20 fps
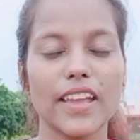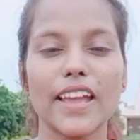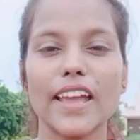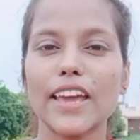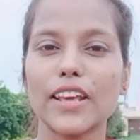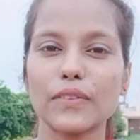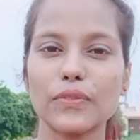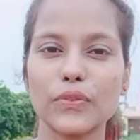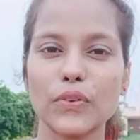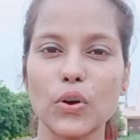
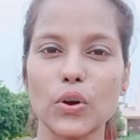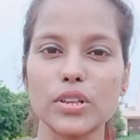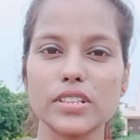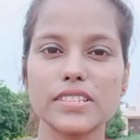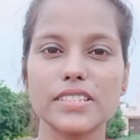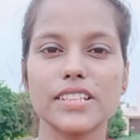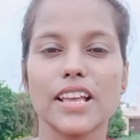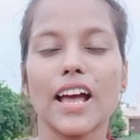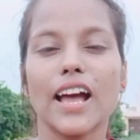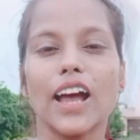And of
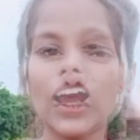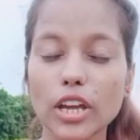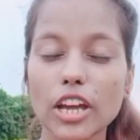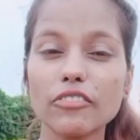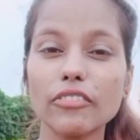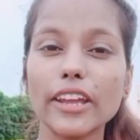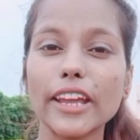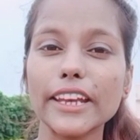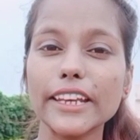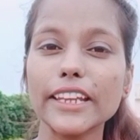course, if you have
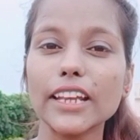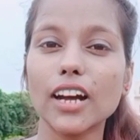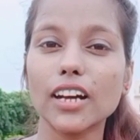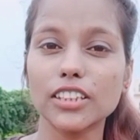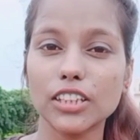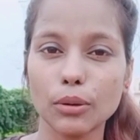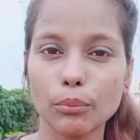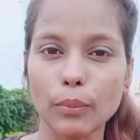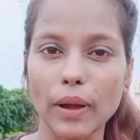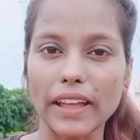any
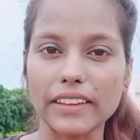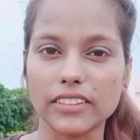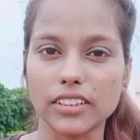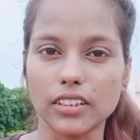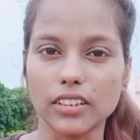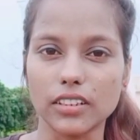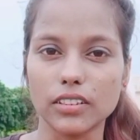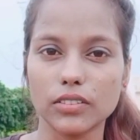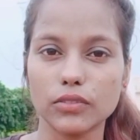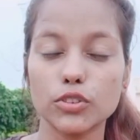other
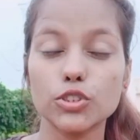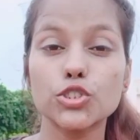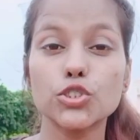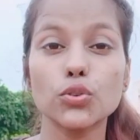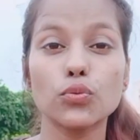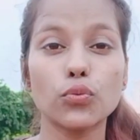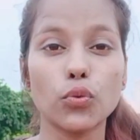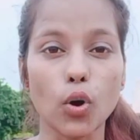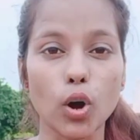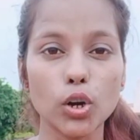method which
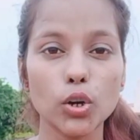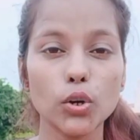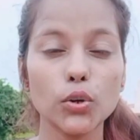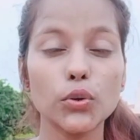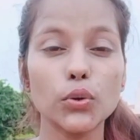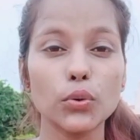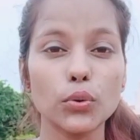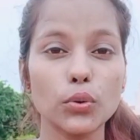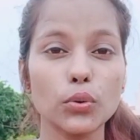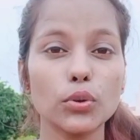you follow
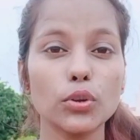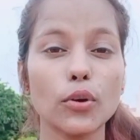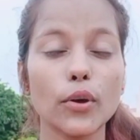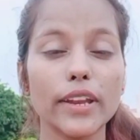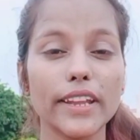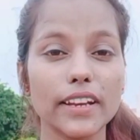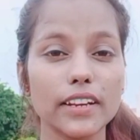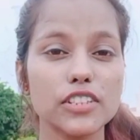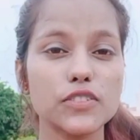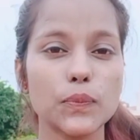to do your
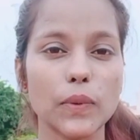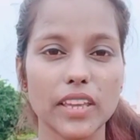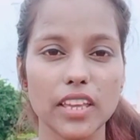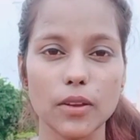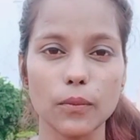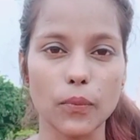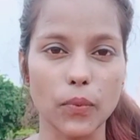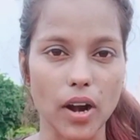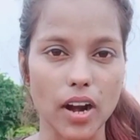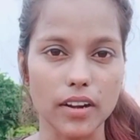English
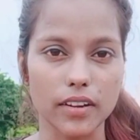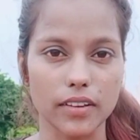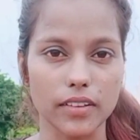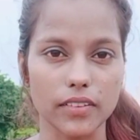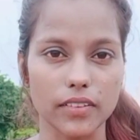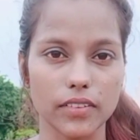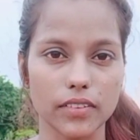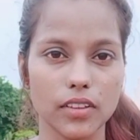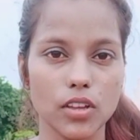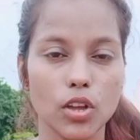speaking
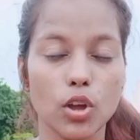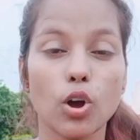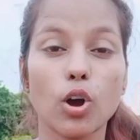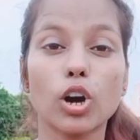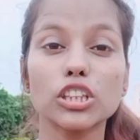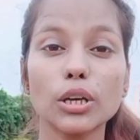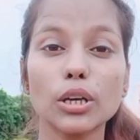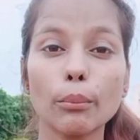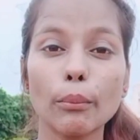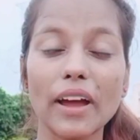practice,
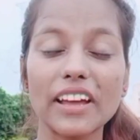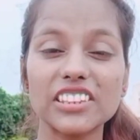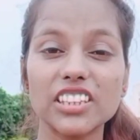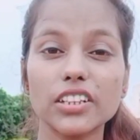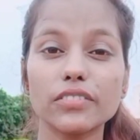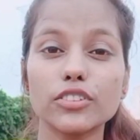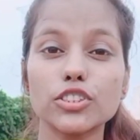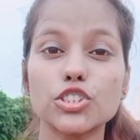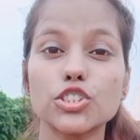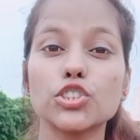or the
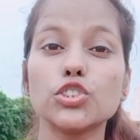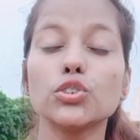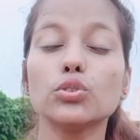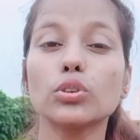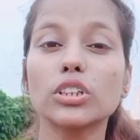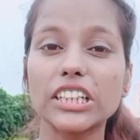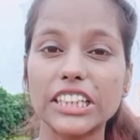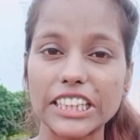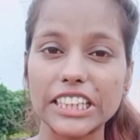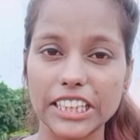method which you
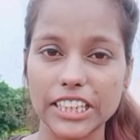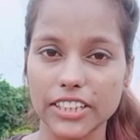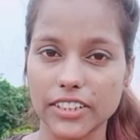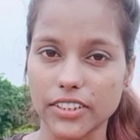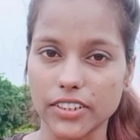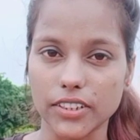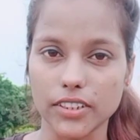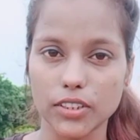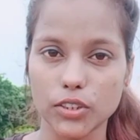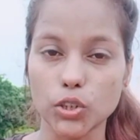
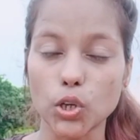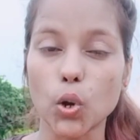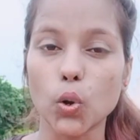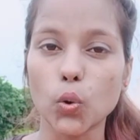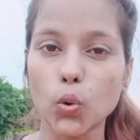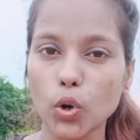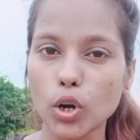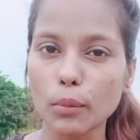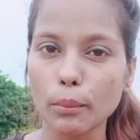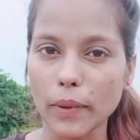created, your
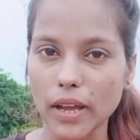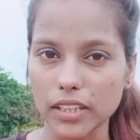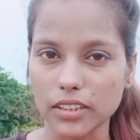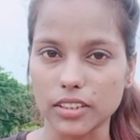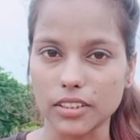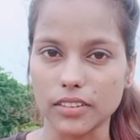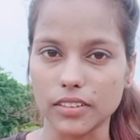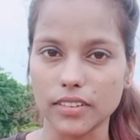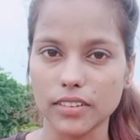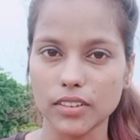own
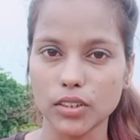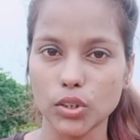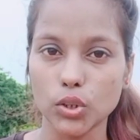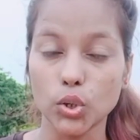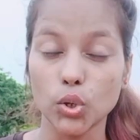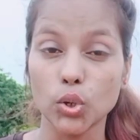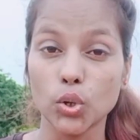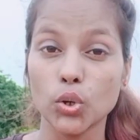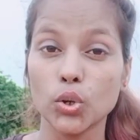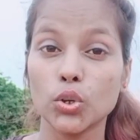method,
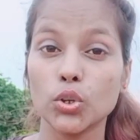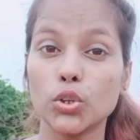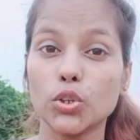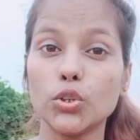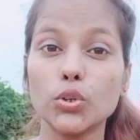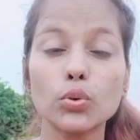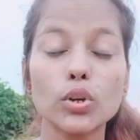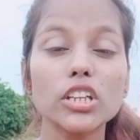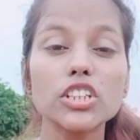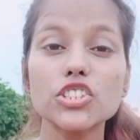
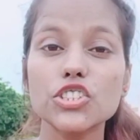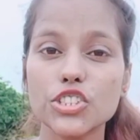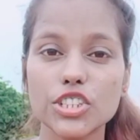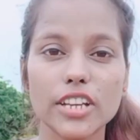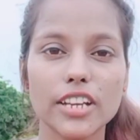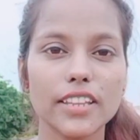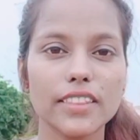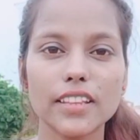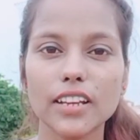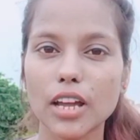you can
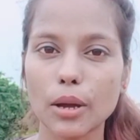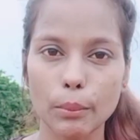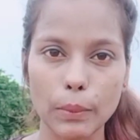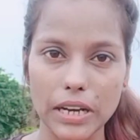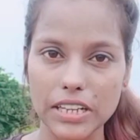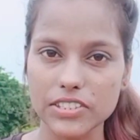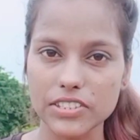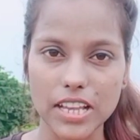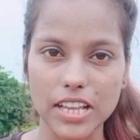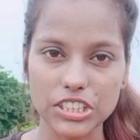share in the
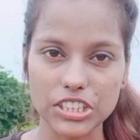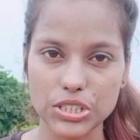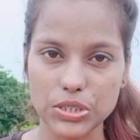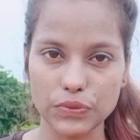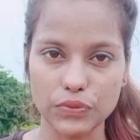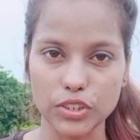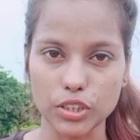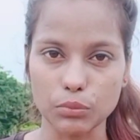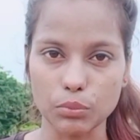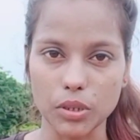comment section
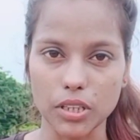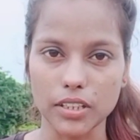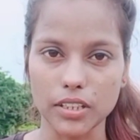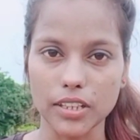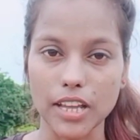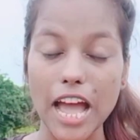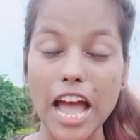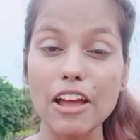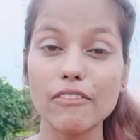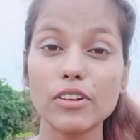with me.
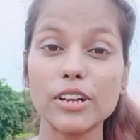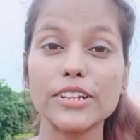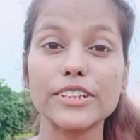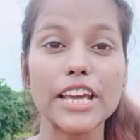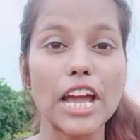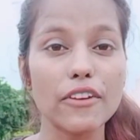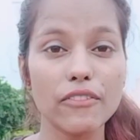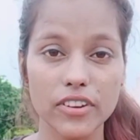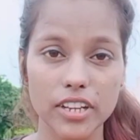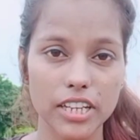I will
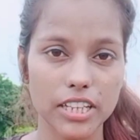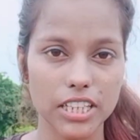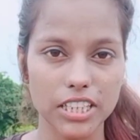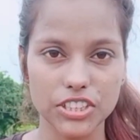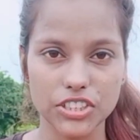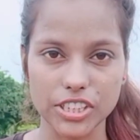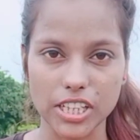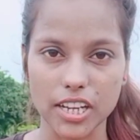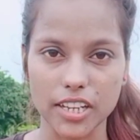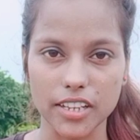definitely
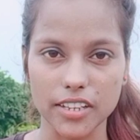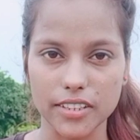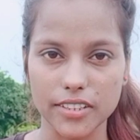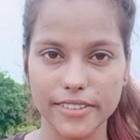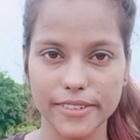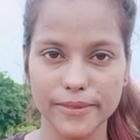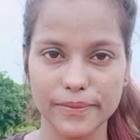check it.